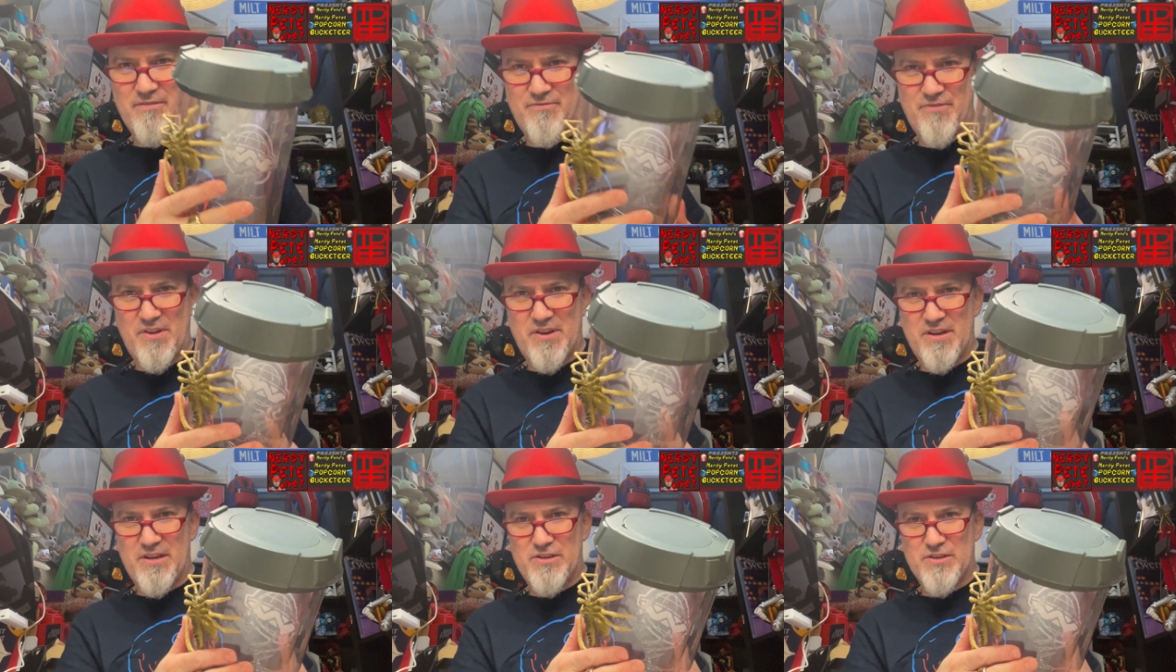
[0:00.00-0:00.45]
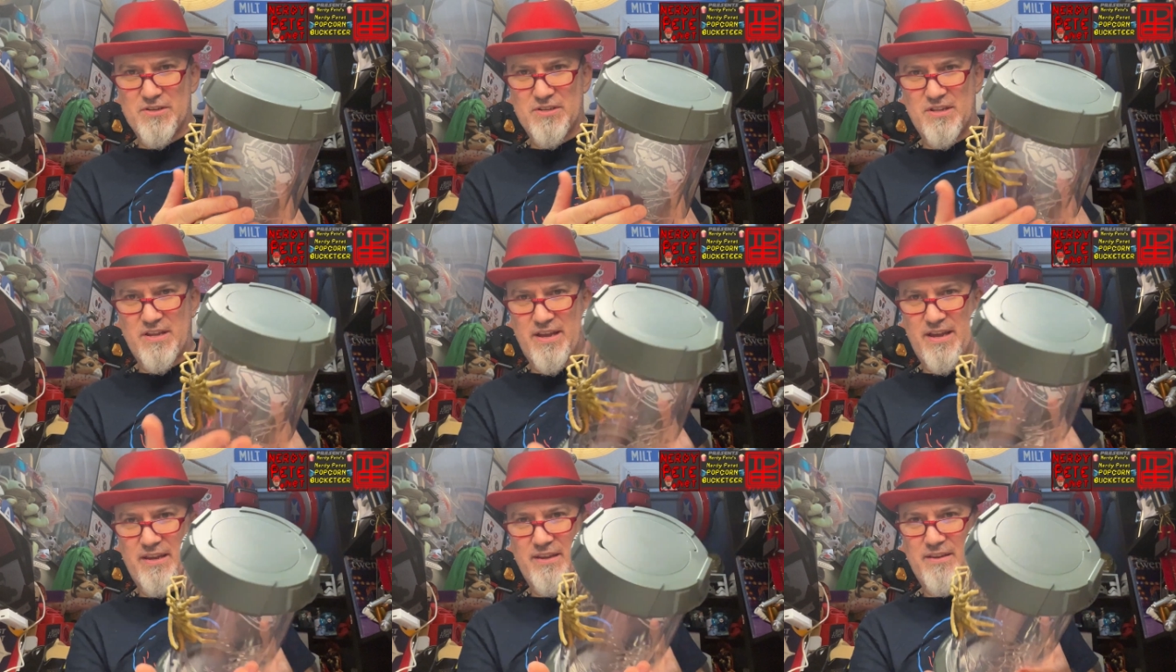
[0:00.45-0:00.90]
fun to just,
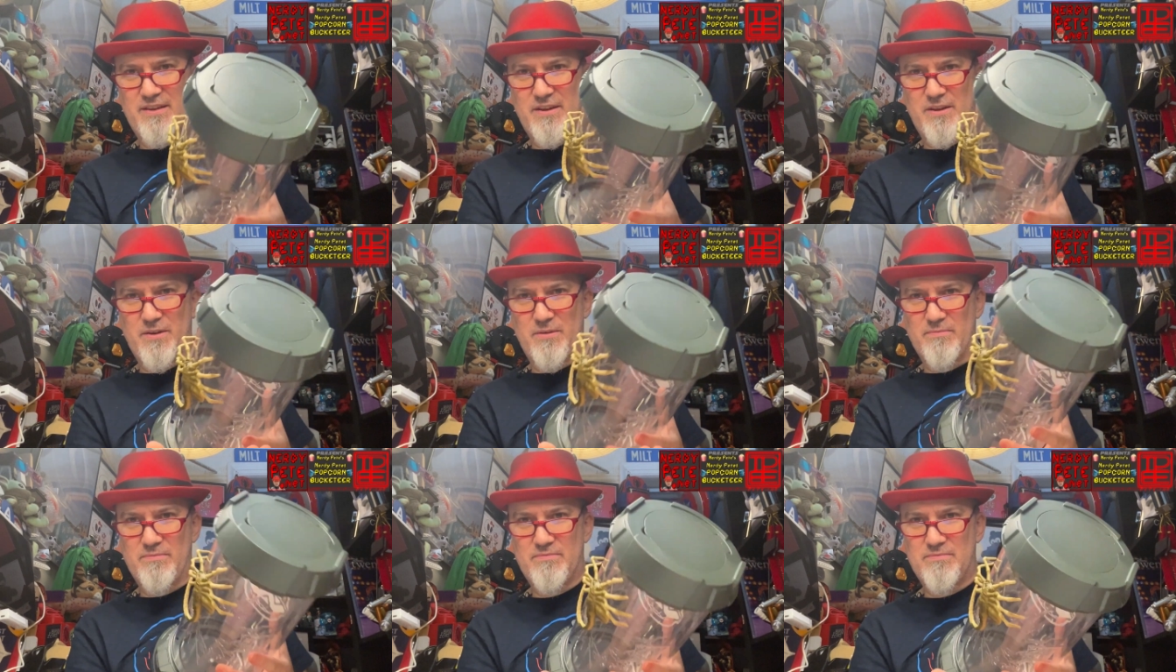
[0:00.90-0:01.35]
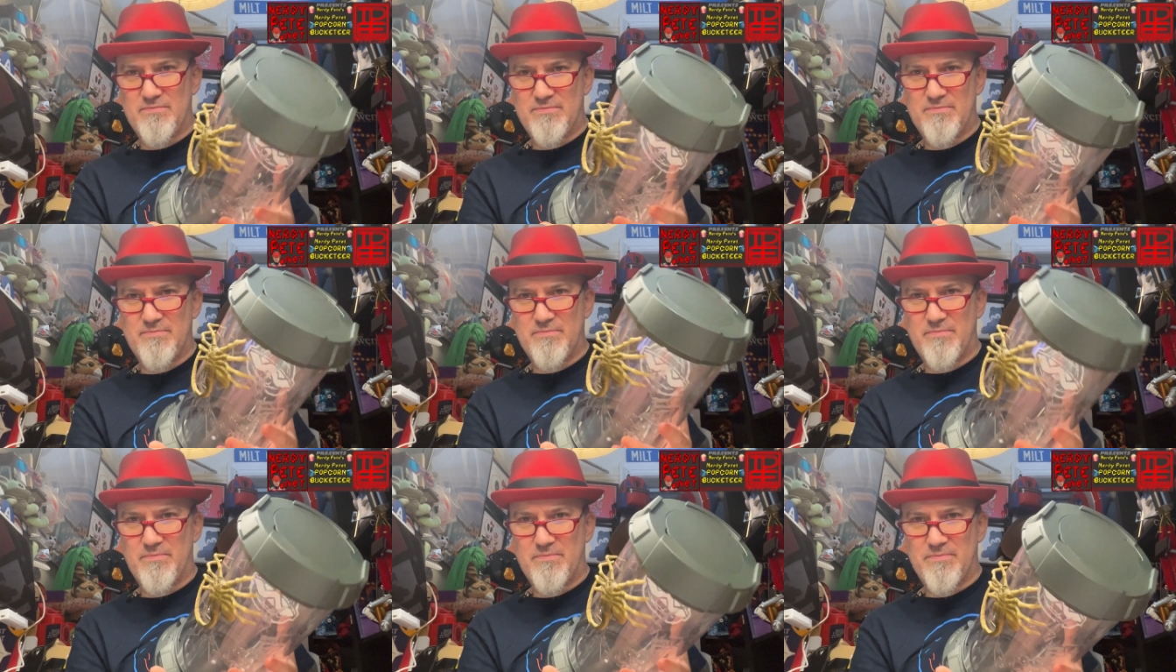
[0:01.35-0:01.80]
like, you know,
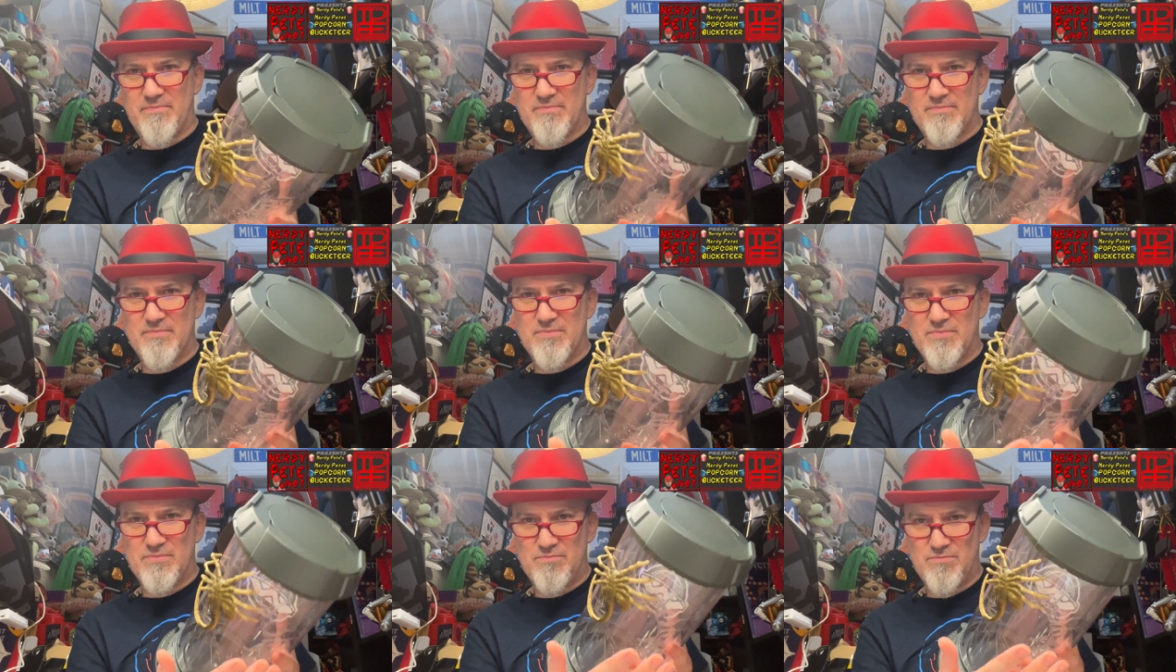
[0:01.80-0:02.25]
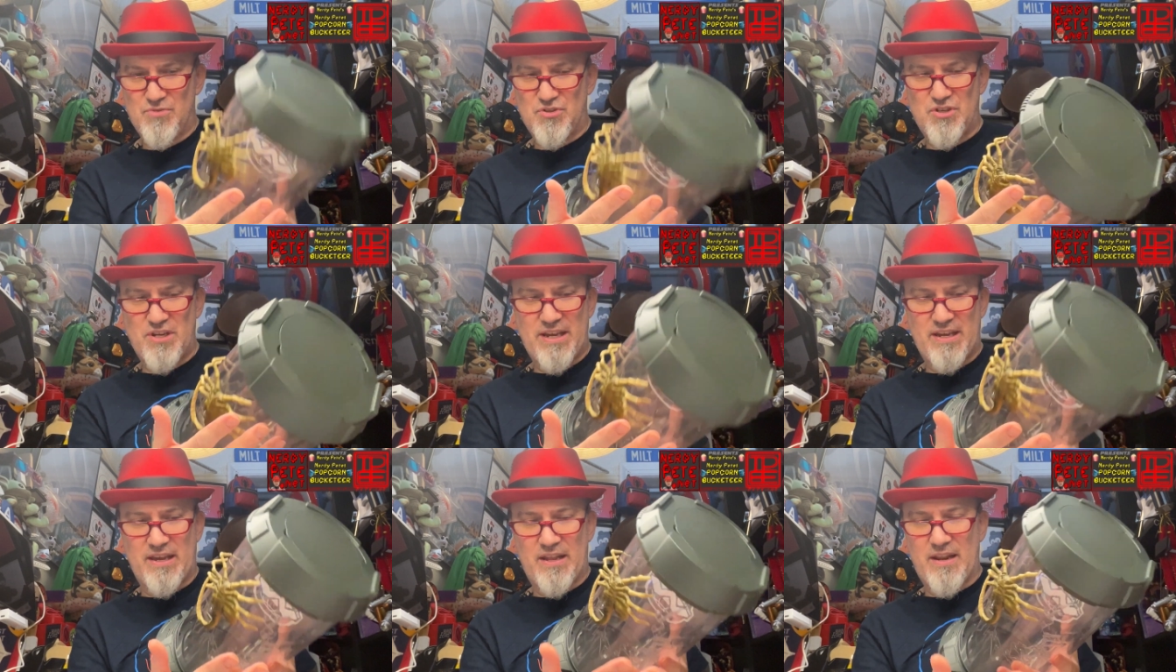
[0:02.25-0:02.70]

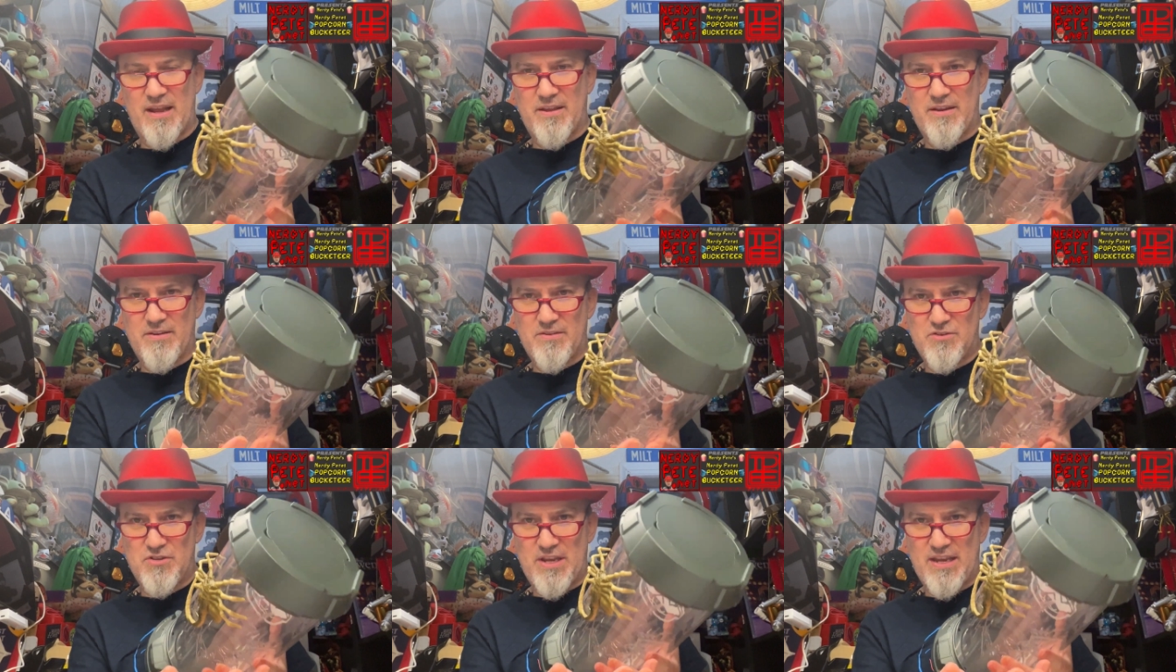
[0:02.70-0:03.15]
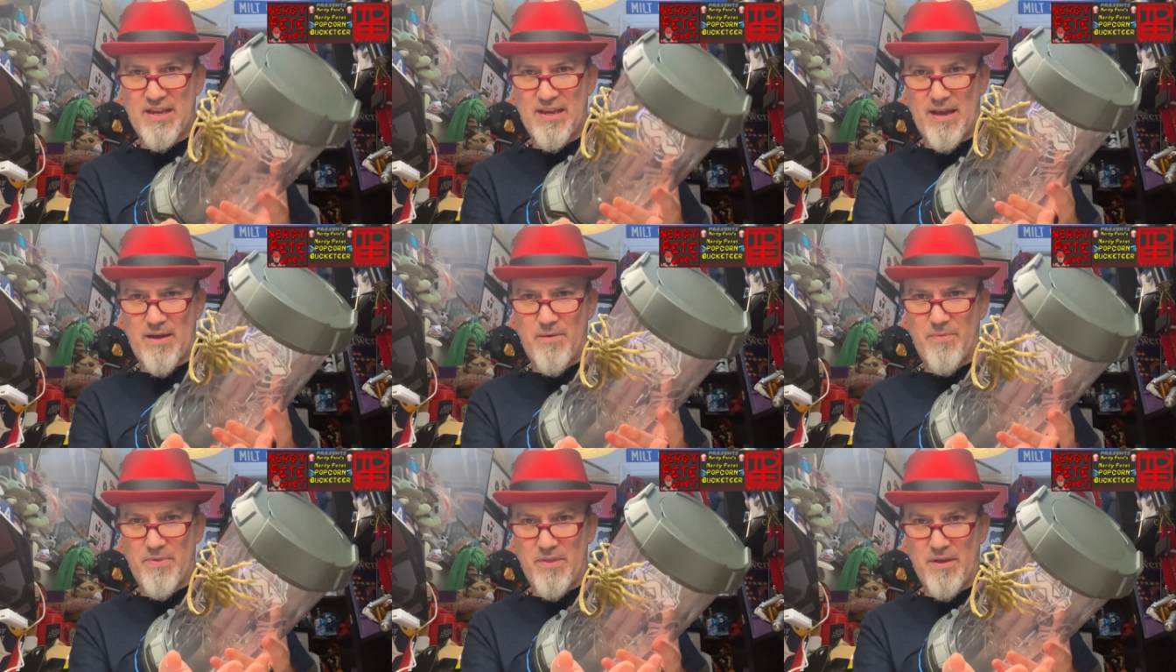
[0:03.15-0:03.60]
shake
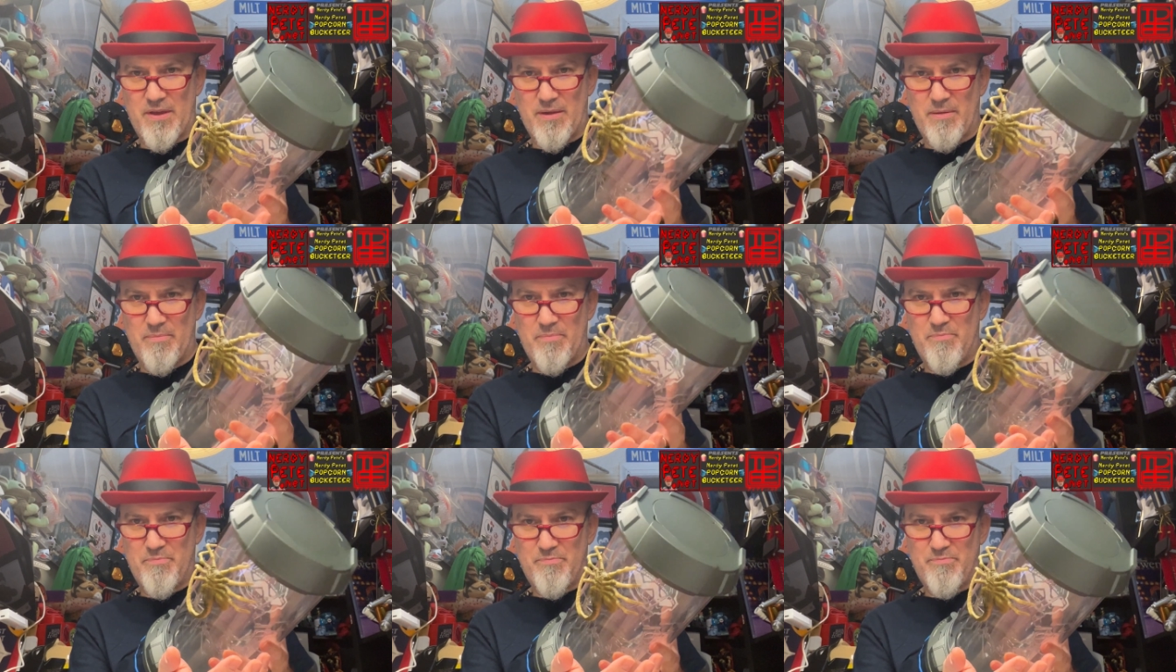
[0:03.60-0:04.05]
out the